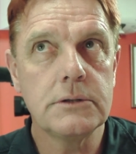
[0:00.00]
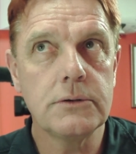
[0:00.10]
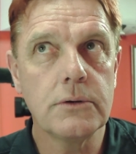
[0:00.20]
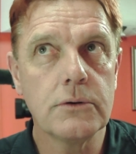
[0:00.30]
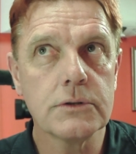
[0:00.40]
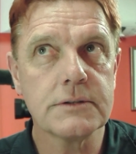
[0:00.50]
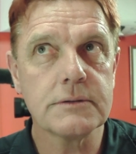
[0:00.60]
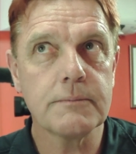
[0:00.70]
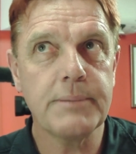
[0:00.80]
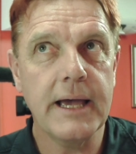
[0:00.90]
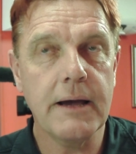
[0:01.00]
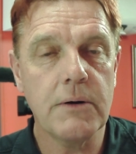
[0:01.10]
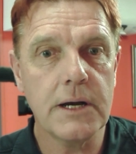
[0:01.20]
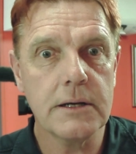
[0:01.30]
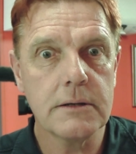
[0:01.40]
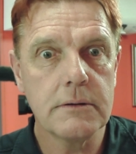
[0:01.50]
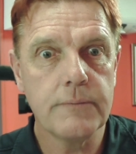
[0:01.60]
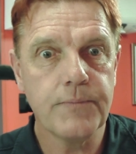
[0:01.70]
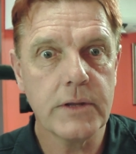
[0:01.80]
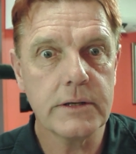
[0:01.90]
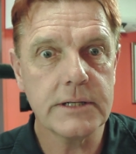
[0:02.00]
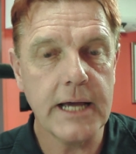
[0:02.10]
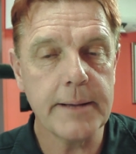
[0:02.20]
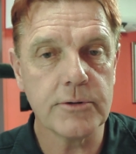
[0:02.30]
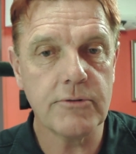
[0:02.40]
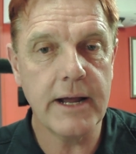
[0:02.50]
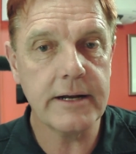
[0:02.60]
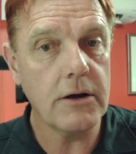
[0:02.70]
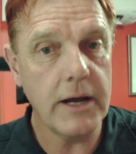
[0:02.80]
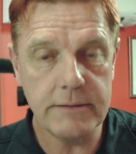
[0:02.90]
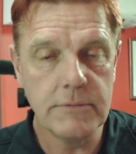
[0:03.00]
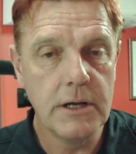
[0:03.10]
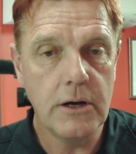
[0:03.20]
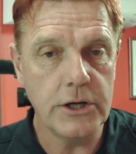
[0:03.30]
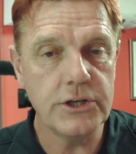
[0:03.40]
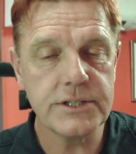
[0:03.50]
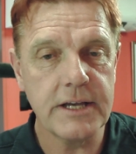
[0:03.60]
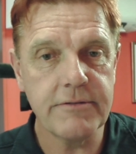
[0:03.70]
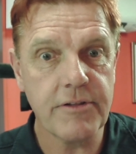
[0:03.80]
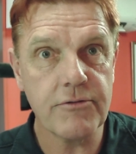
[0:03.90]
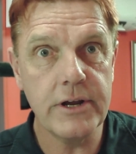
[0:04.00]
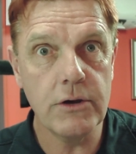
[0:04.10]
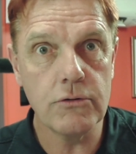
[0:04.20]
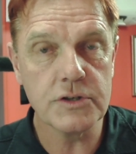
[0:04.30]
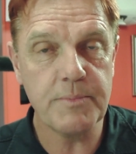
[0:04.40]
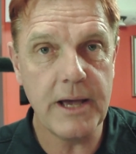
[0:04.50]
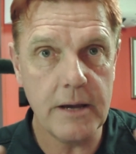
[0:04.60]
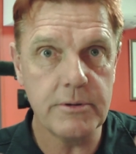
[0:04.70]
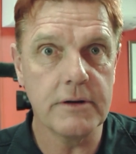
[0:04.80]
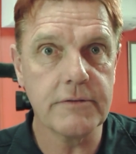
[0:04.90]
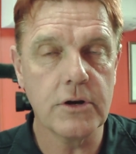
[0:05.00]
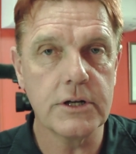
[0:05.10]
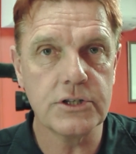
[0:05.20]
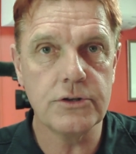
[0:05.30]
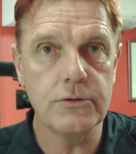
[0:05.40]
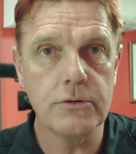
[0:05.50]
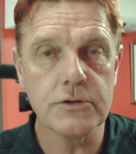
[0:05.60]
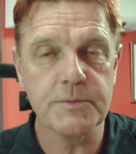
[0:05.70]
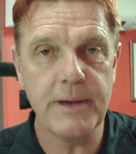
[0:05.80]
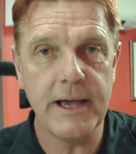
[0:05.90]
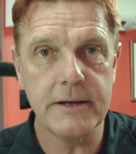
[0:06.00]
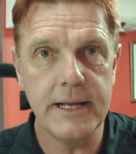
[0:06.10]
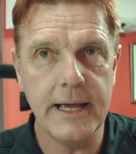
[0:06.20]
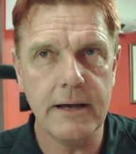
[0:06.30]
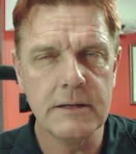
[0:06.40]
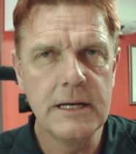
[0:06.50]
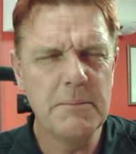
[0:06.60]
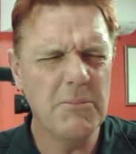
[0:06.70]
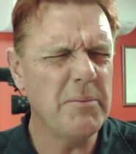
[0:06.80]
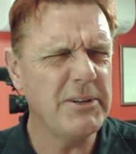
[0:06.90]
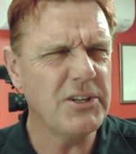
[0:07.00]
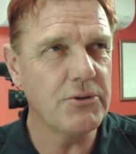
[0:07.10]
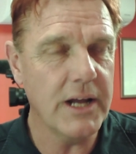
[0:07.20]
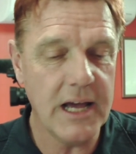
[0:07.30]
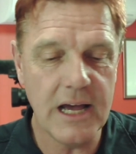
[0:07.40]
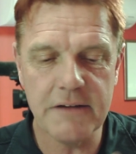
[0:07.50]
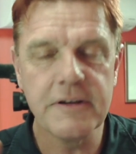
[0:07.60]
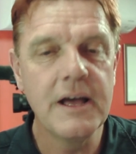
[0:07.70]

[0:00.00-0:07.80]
horsepower table router. I used to have a 3 horsepower, but I've got a 2 horsepower now. Might be 2.5.